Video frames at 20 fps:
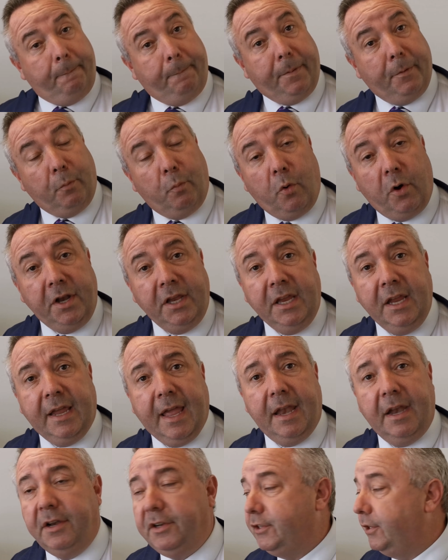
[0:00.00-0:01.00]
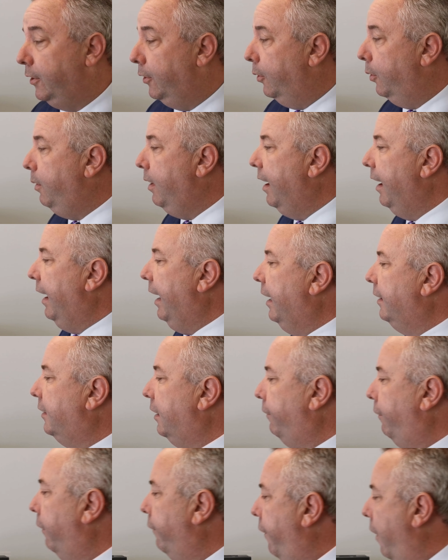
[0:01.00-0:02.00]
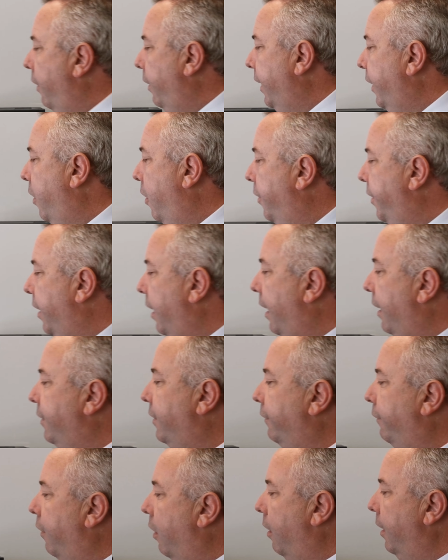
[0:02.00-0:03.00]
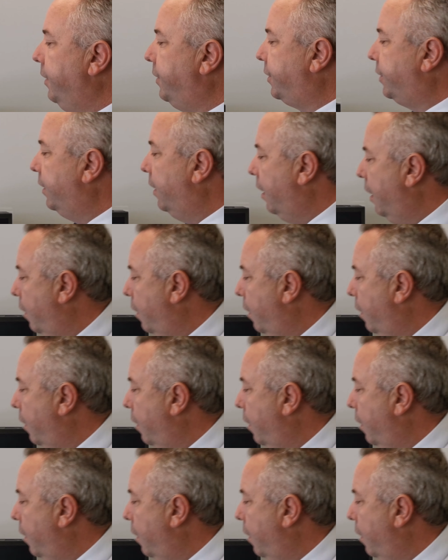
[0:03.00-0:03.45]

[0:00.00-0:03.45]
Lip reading: But what are you going to do is if you've only got a device